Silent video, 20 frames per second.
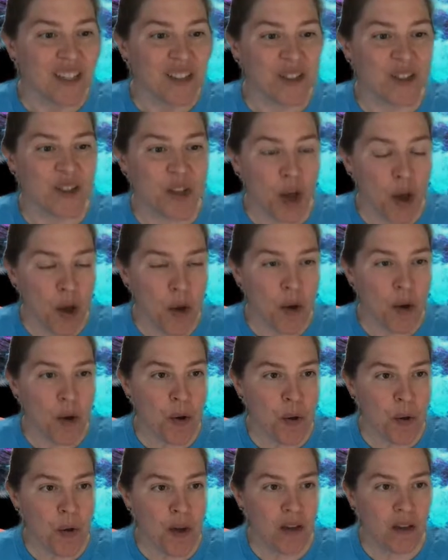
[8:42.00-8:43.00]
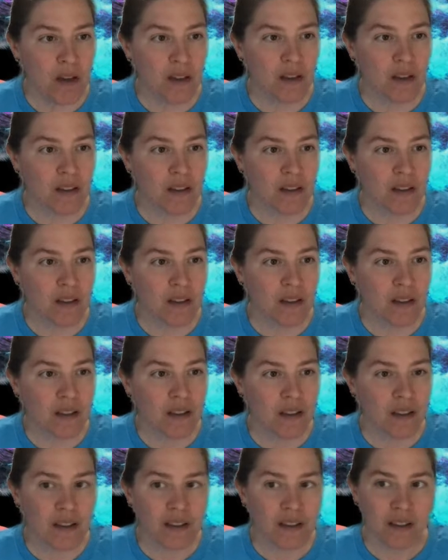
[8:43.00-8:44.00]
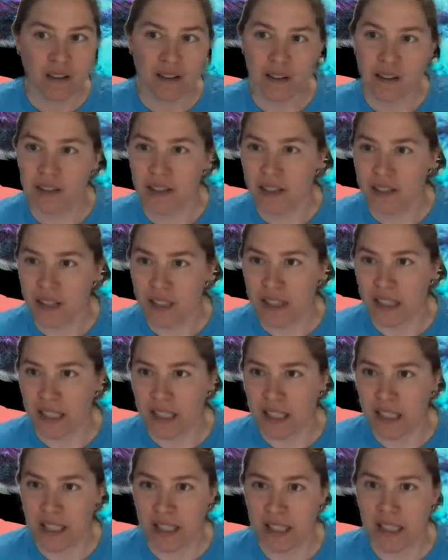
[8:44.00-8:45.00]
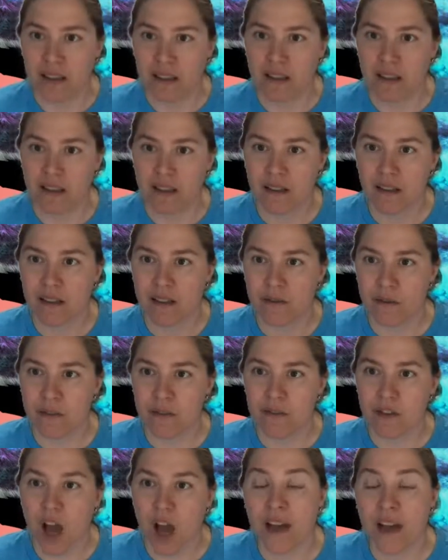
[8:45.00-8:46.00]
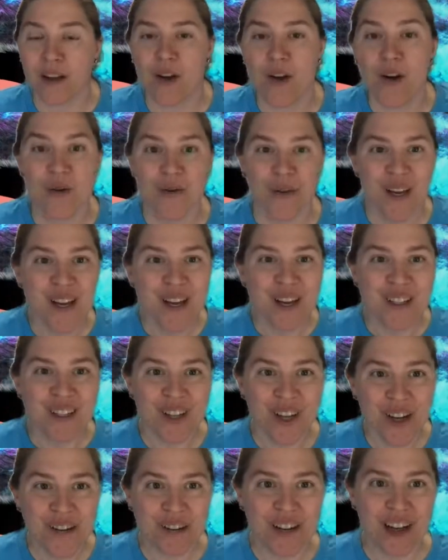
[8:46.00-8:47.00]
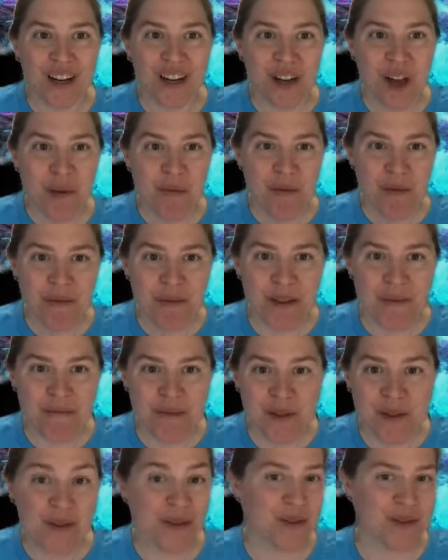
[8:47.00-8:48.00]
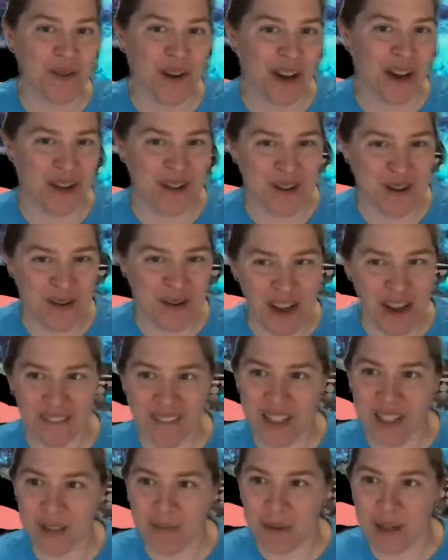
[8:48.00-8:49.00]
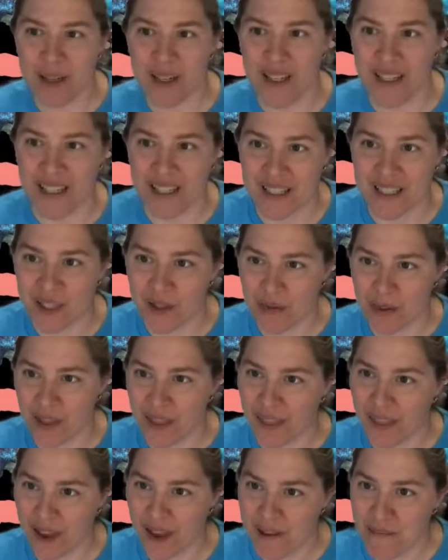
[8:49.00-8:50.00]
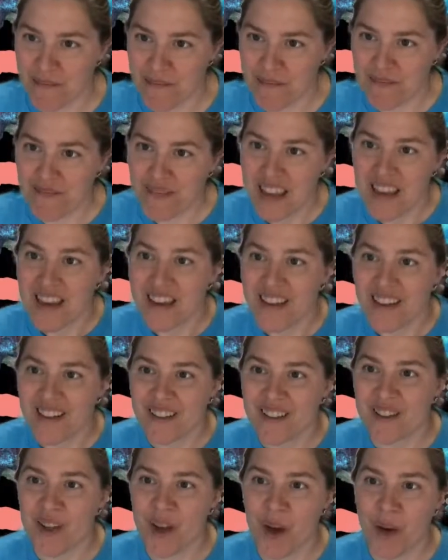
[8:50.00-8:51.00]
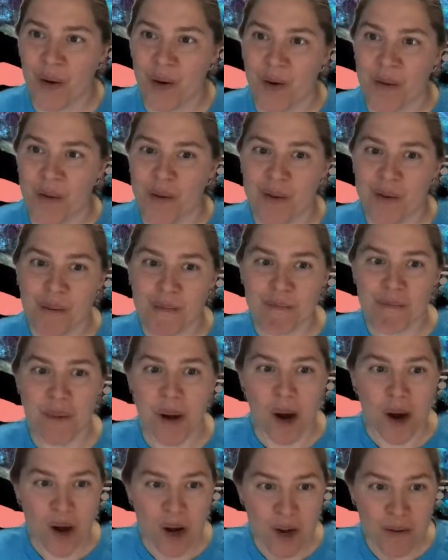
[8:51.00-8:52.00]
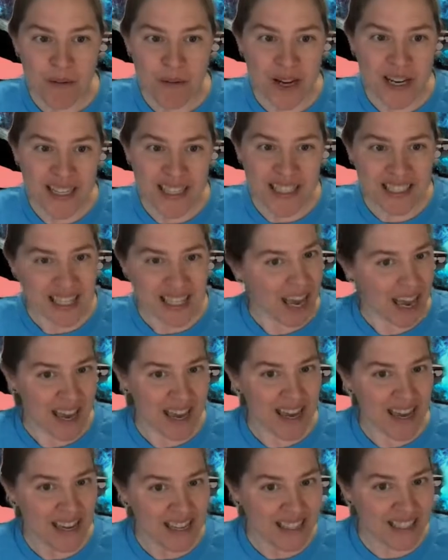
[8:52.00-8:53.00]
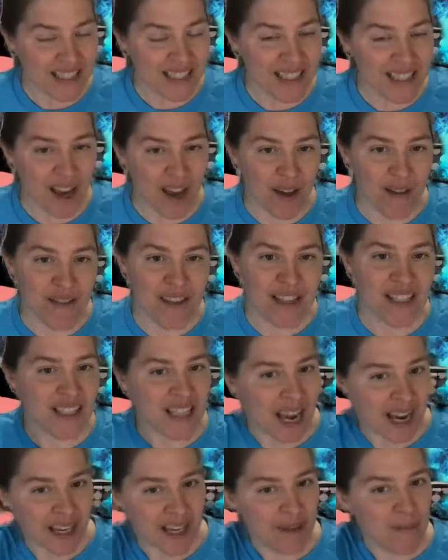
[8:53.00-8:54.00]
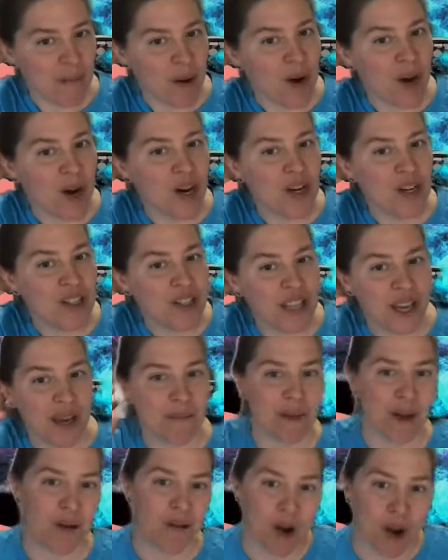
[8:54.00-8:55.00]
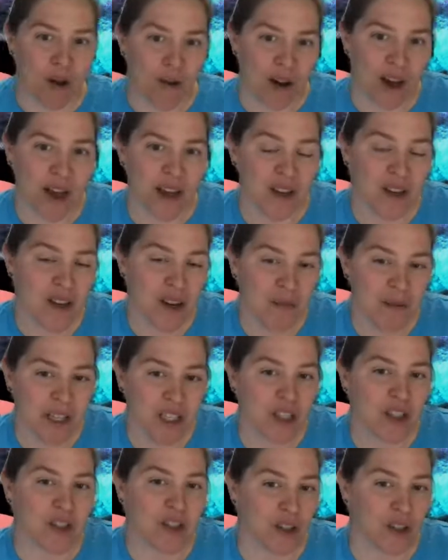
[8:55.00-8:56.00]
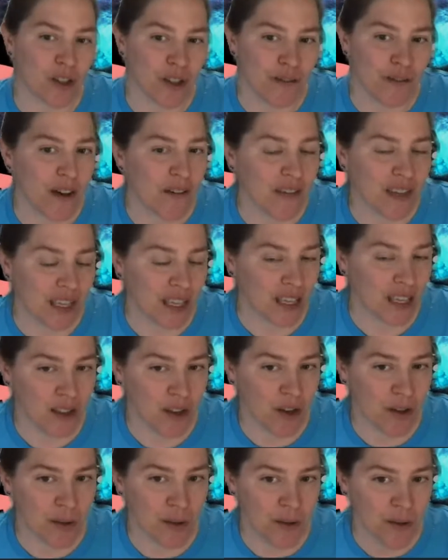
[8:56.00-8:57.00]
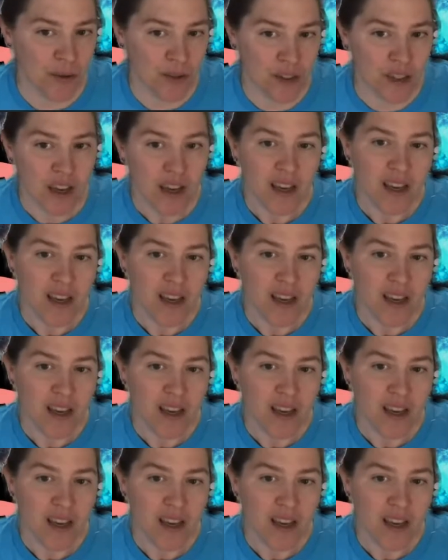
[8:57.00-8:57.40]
So let's see. We've got, good. Got a couple people who I know have experience with them. So Barbara says, I have the stacking bars and my Rottweiler bitch is 35 kilos.